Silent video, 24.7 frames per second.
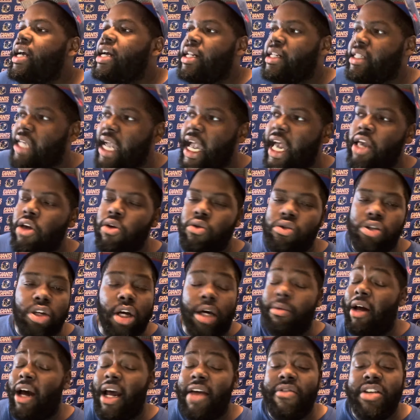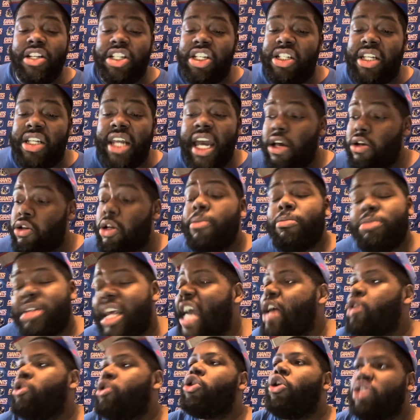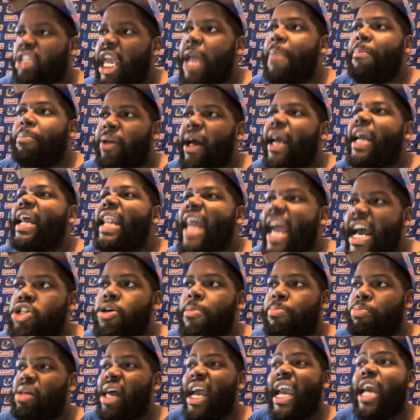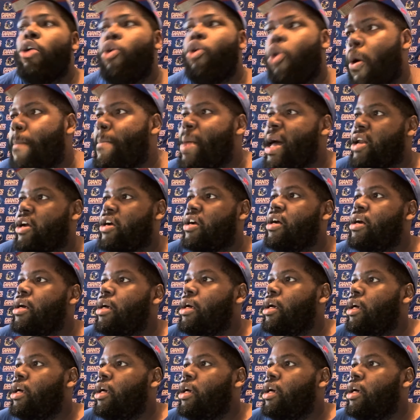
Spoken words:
Daniel Jones, keep playing as you're playing or better.